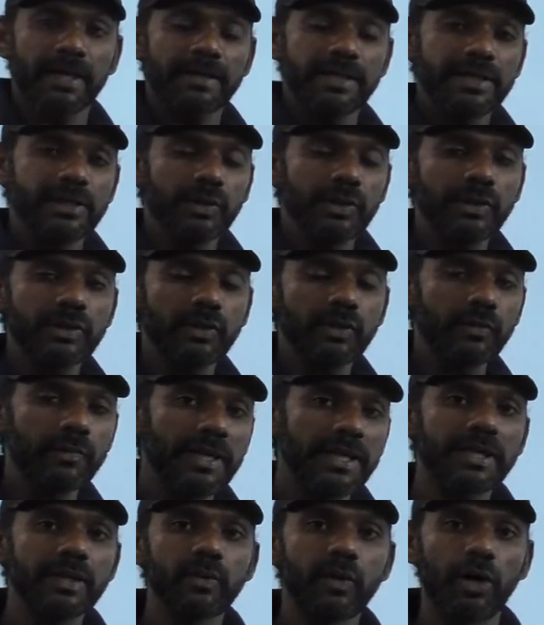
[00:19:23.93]
Now I told you, no
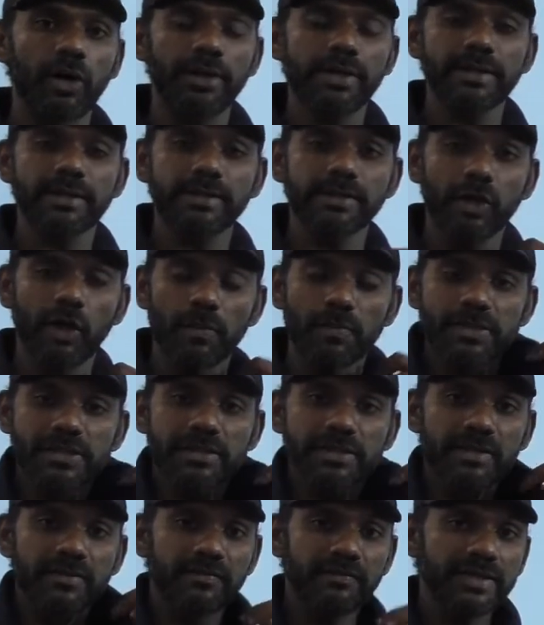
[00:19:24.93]
matter what, the
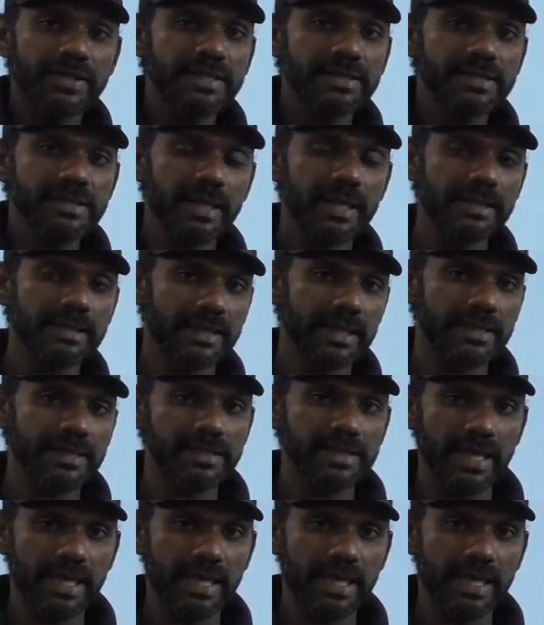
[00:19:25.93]
option that we select as